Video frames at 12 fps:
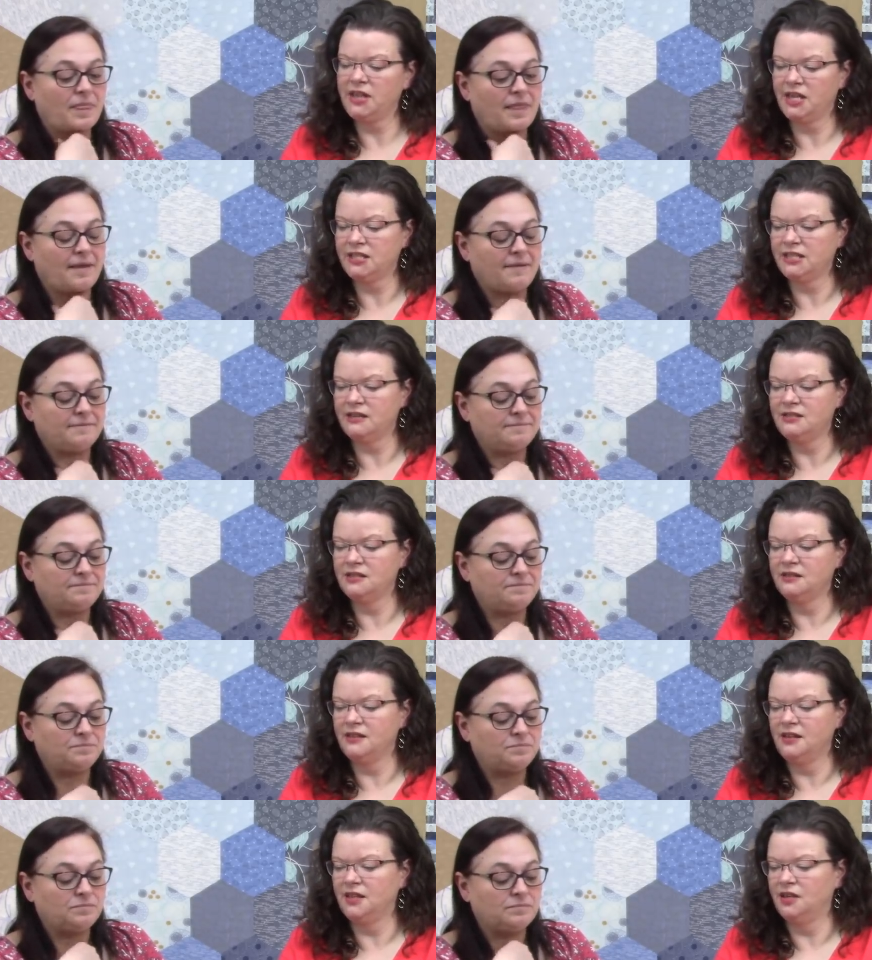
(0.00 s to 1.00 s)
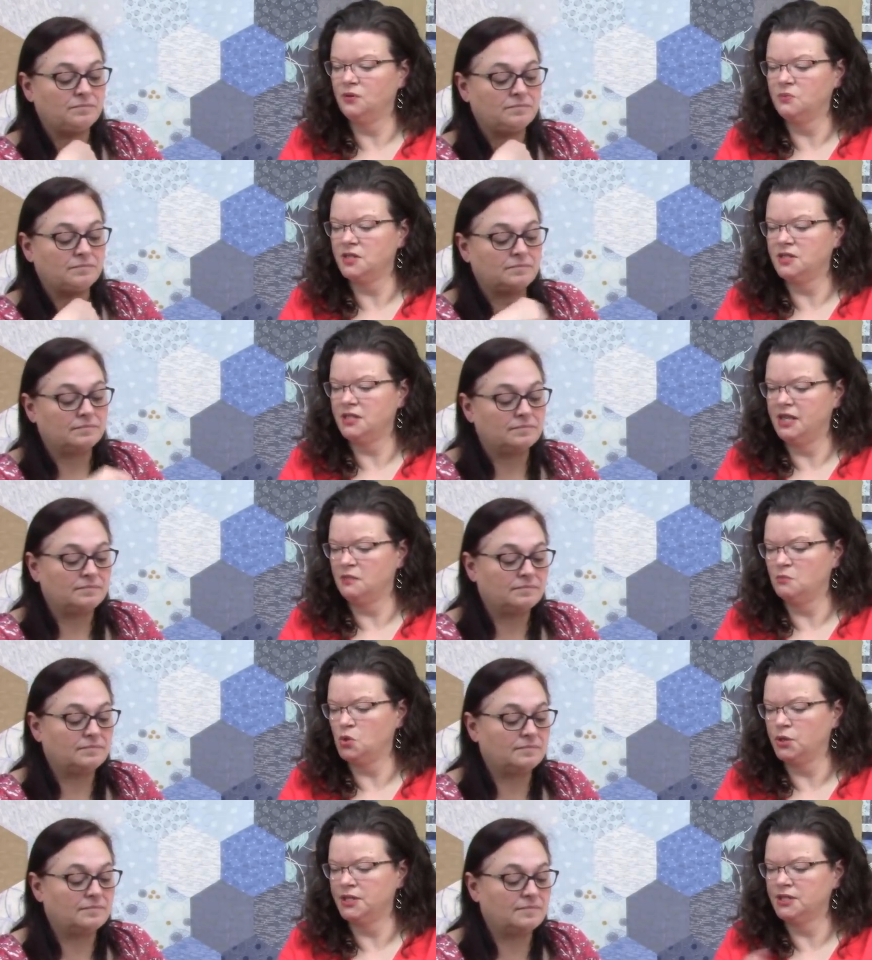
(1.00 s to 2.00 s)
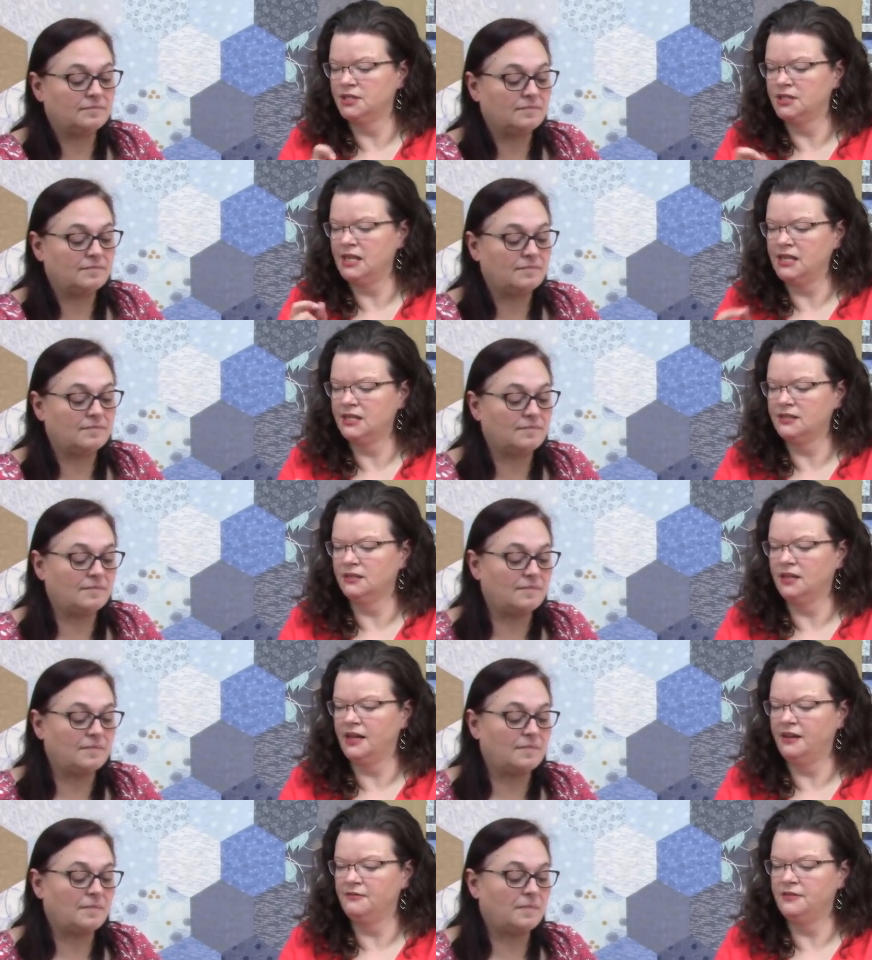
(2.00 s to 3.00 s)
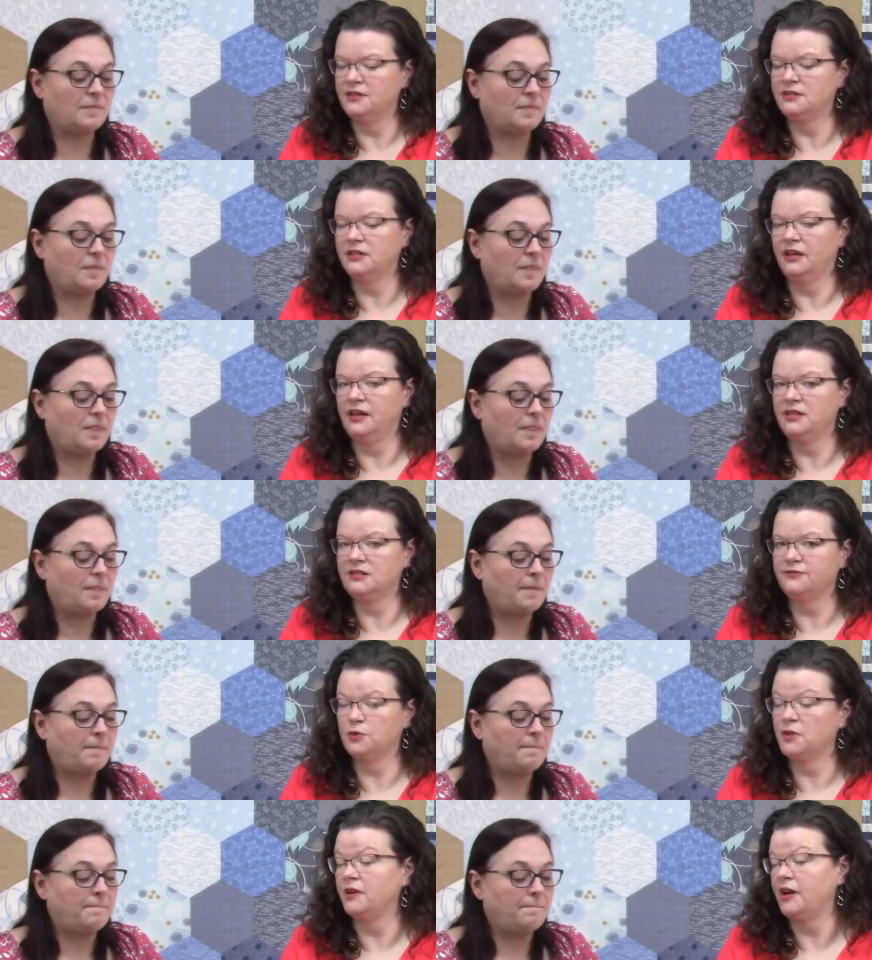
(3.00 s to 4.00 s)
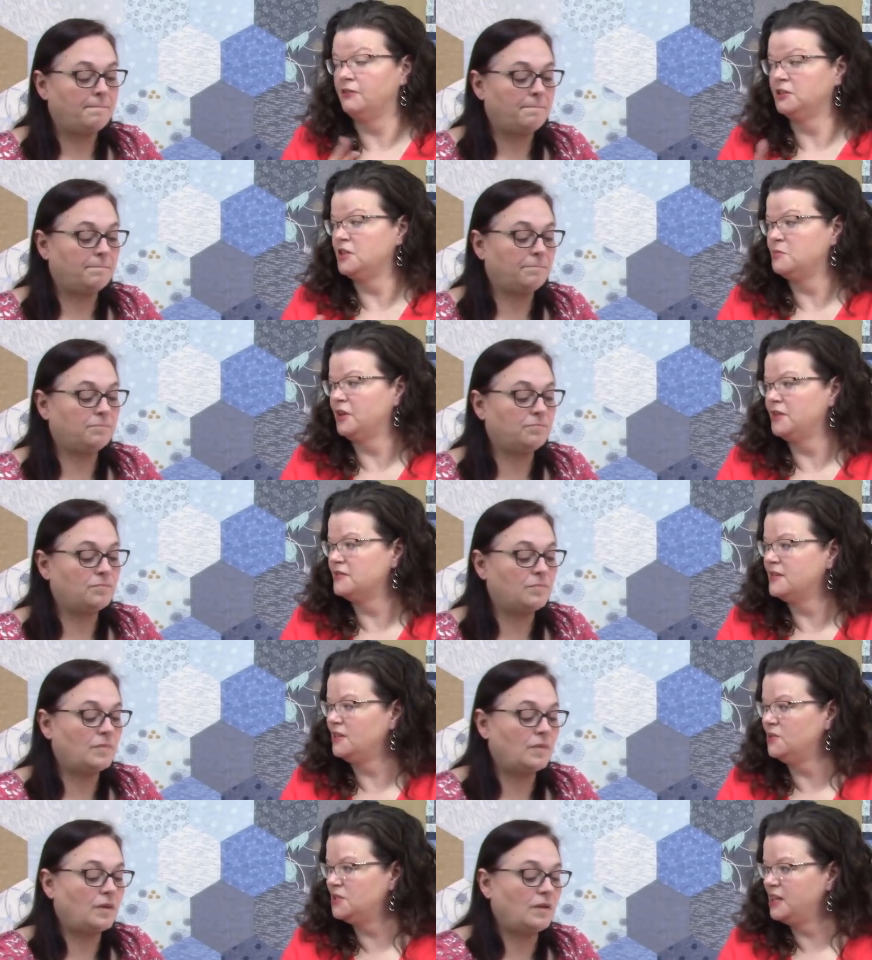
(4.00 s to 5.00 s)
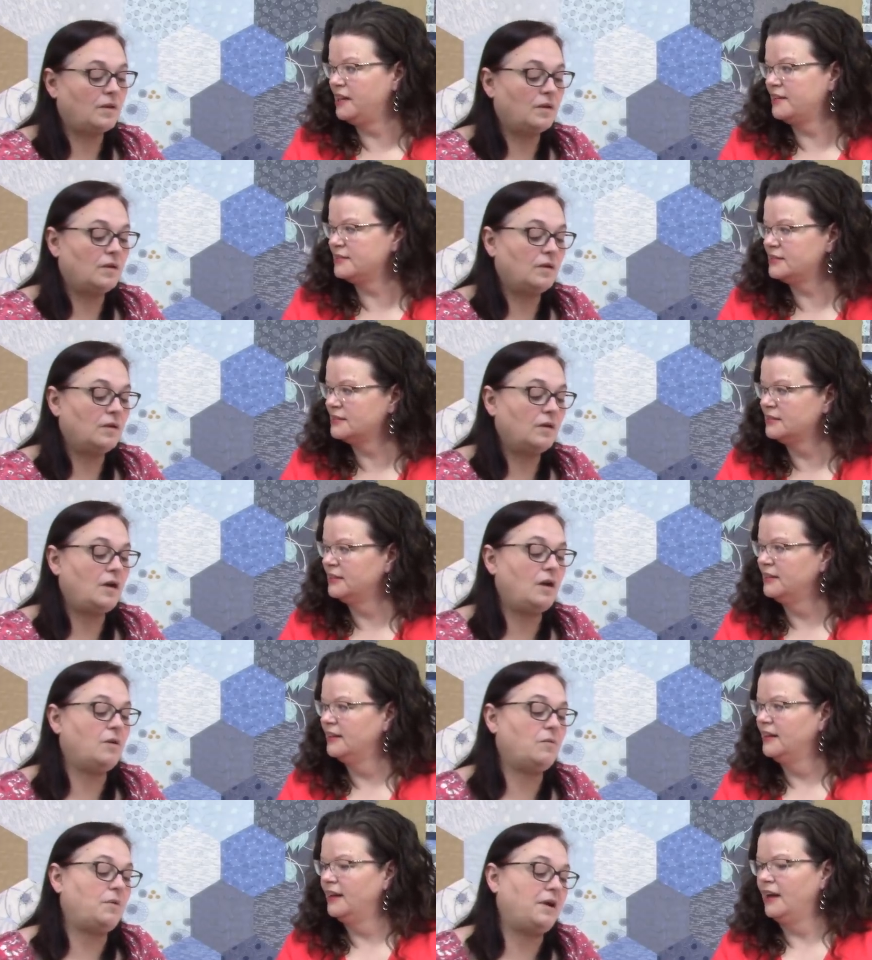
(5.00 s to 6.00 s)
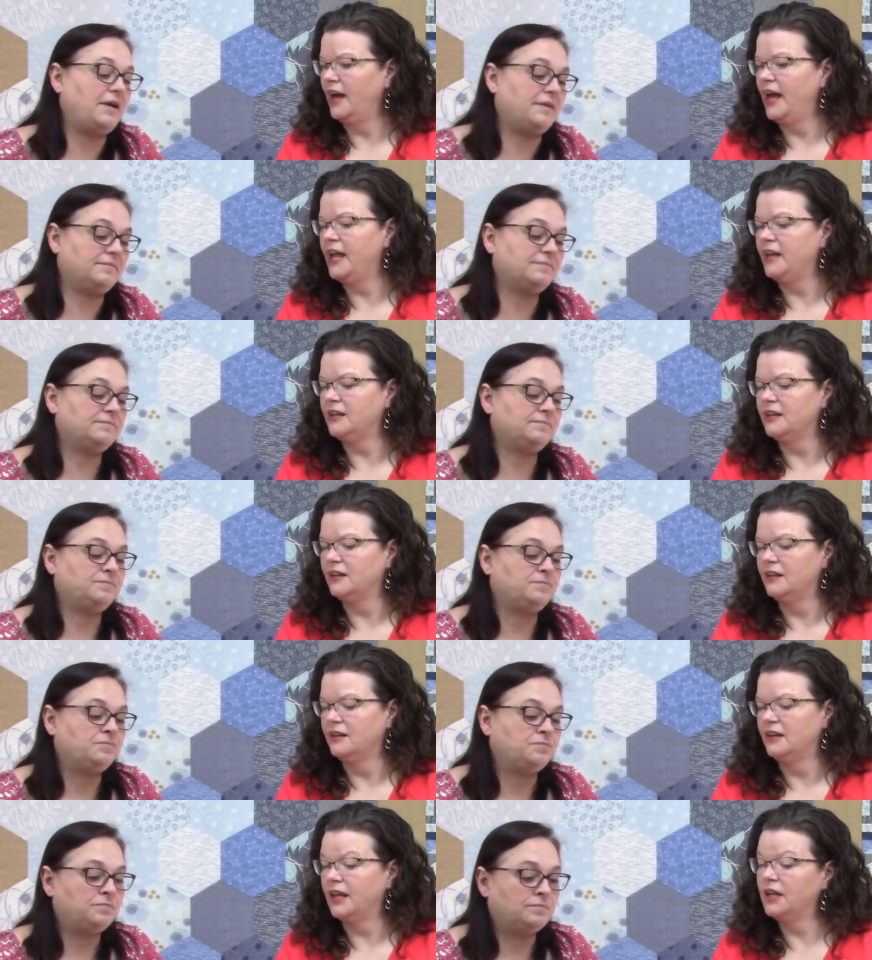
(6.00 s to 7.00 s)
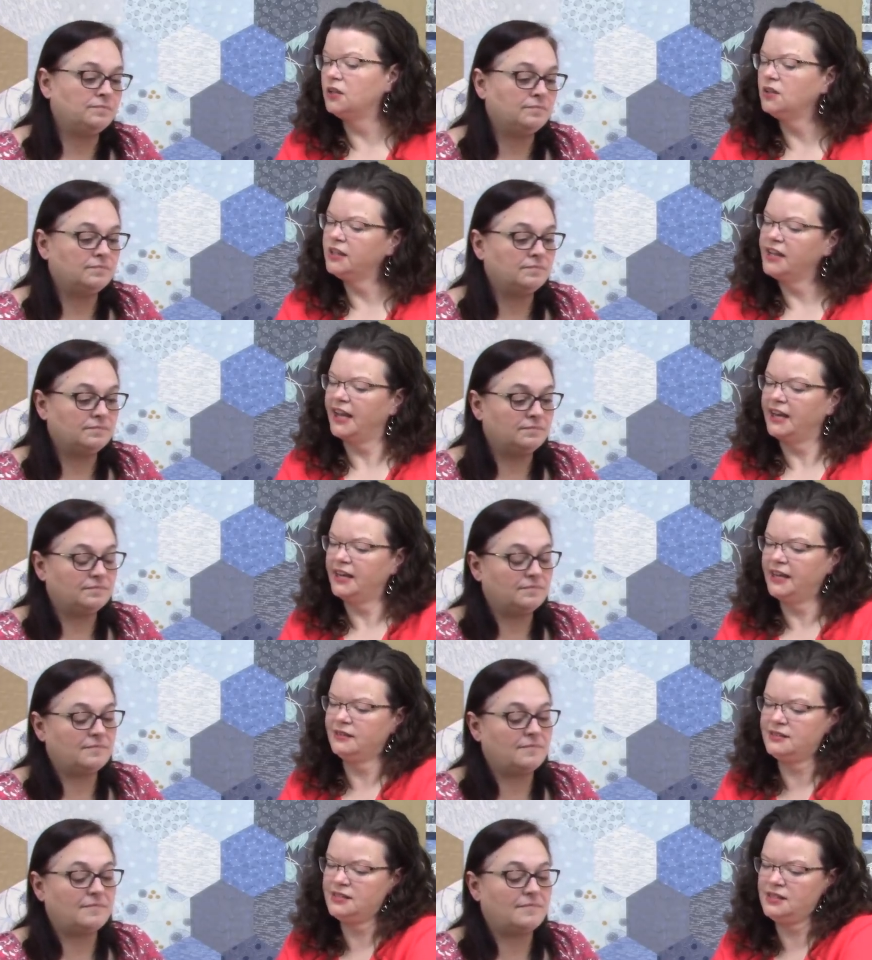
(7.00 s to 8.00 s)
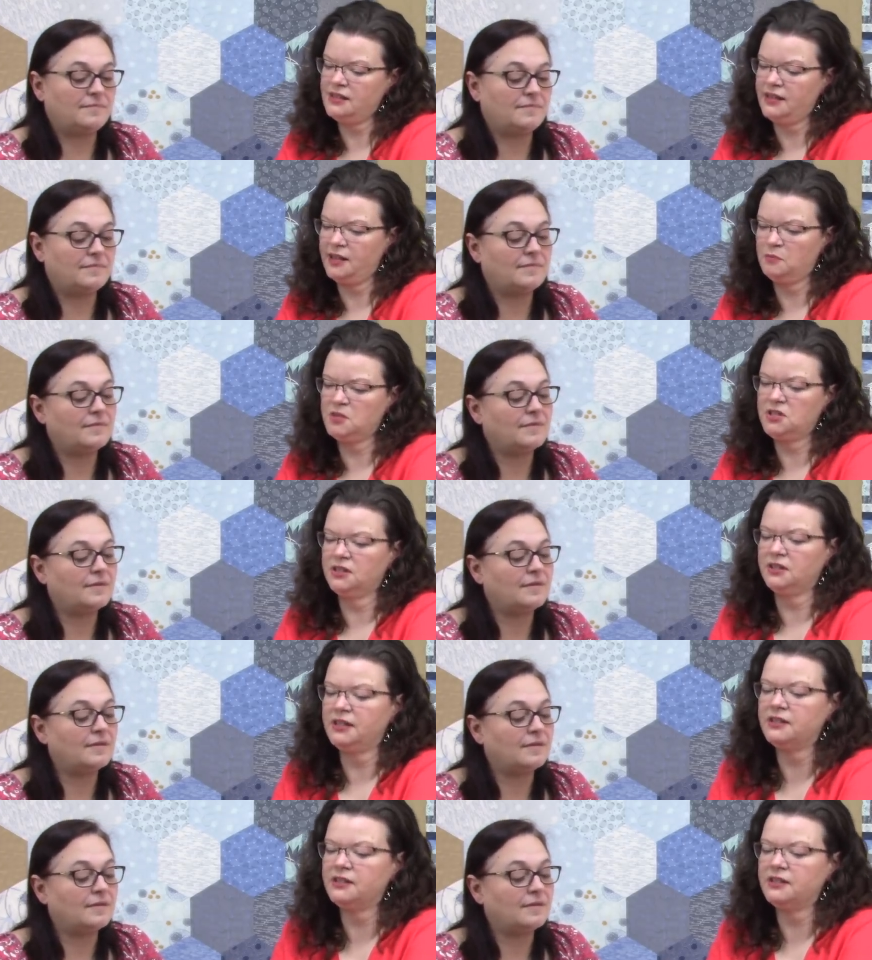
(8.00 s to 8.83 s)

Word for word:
Speaker 1: this, I didn't think that it was Dan Morris because Dan does a lot of the designs for the novelty prints that QT has.
Speaker 2: Oh, right. And
Speaker 1: and in looking at it, I could see like particularly